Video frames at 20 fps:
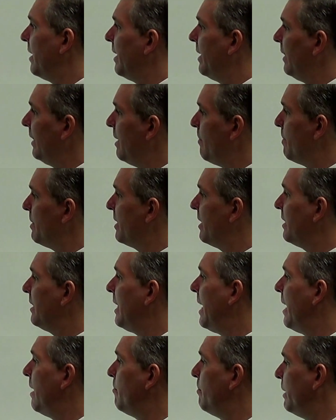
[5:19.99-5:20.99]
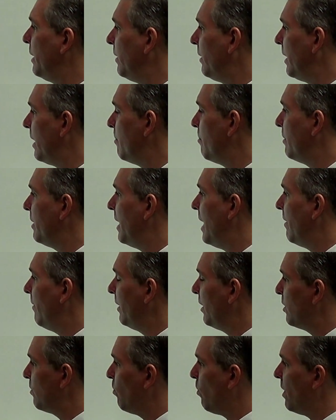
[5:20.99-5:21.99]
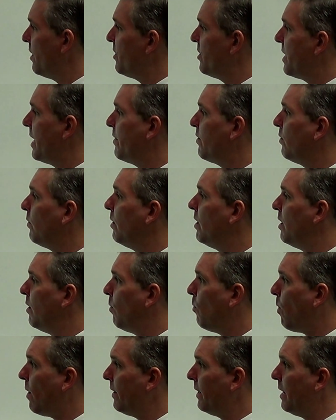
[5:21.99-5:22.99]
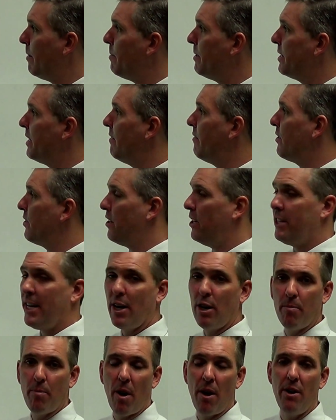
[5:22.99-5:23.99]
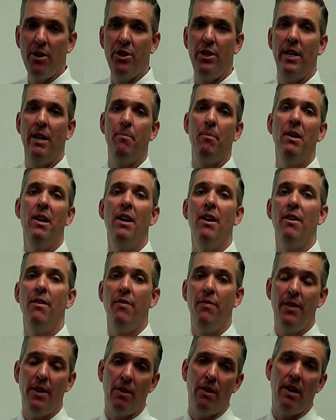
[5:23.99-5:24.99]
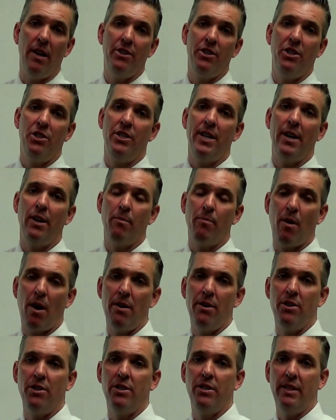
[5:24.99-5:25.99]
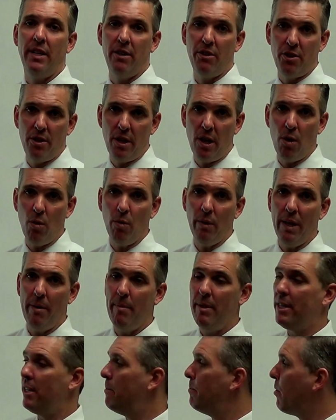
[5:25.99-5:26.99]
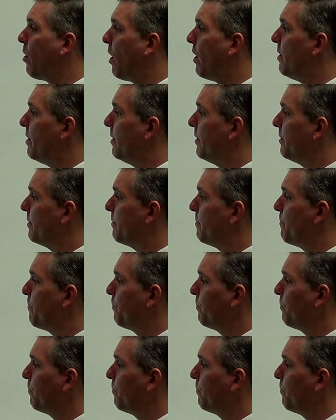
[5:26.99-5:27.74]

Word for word: It limits liability. You have at least one general, one limited, versus a general partnership. They're all just general partners. There's no limited partners.